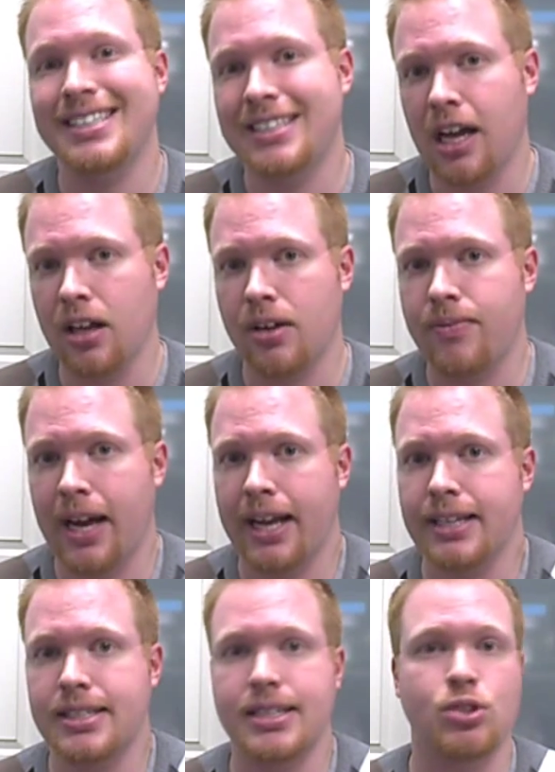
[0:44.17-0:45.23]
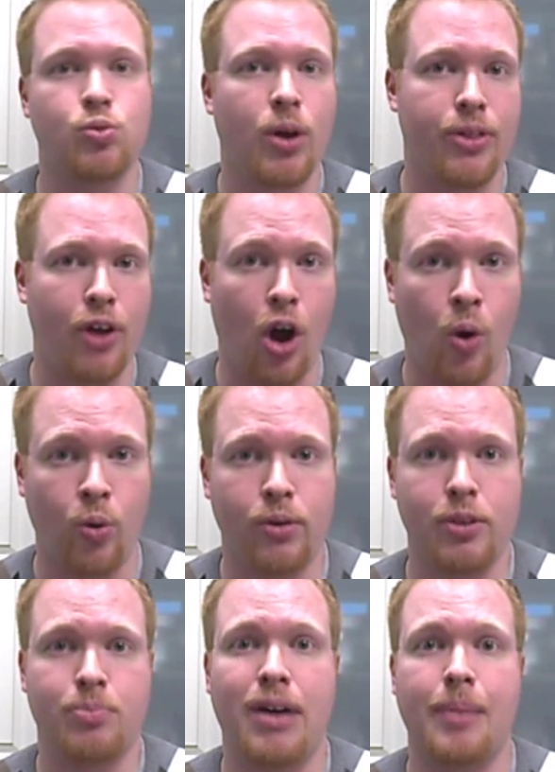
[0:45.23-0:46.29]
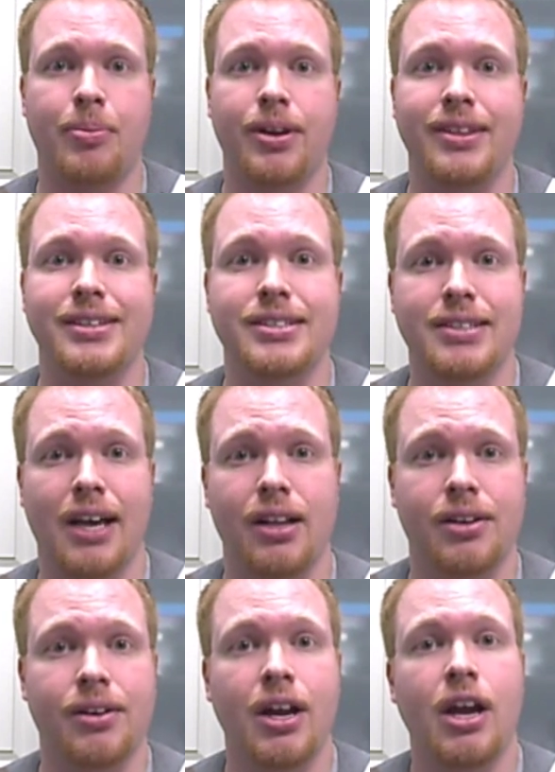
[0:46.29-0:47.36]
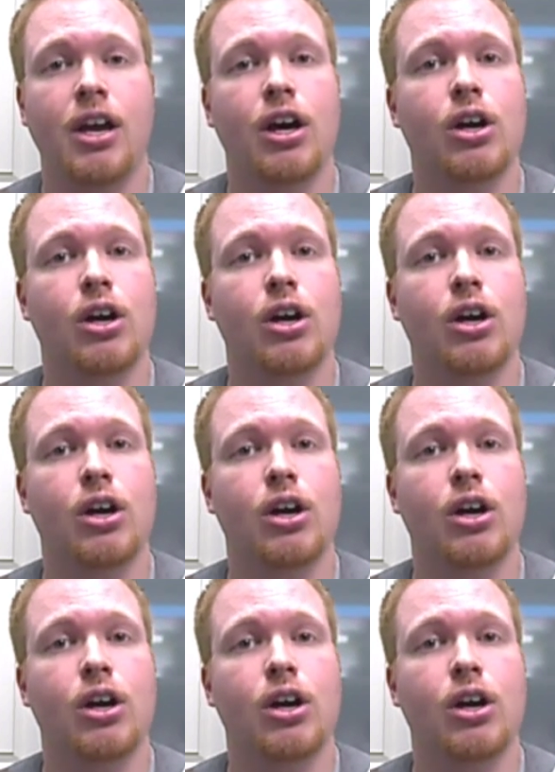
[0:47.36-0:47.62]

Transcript: Seller financing is where the owner of the property, the seller,